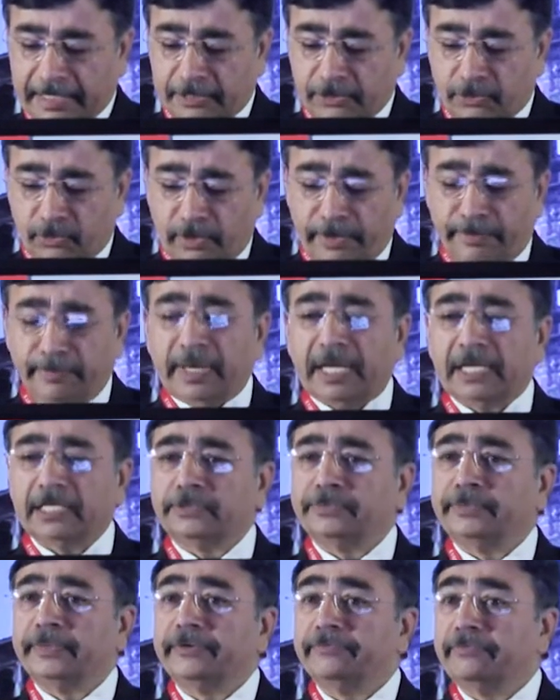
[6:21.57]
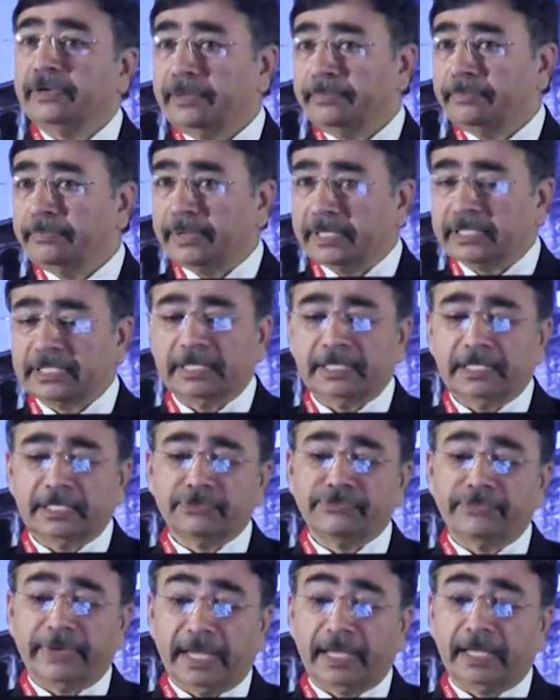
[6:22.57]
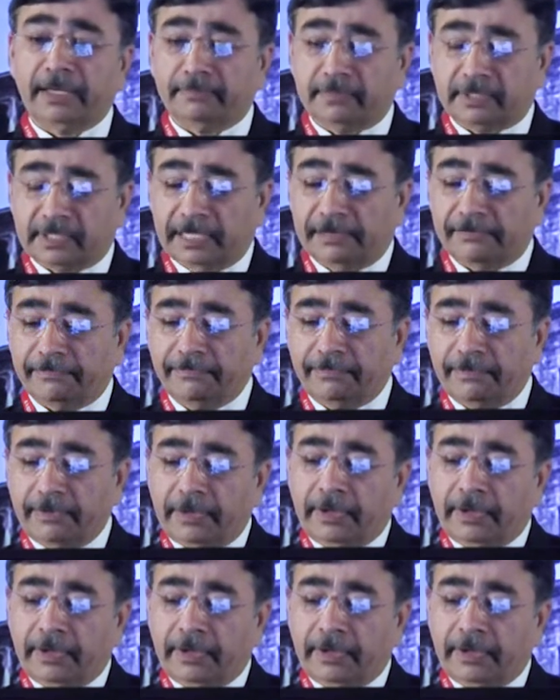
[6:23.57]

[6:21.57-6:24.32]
there is no embarrassment when the patient is weighing himself.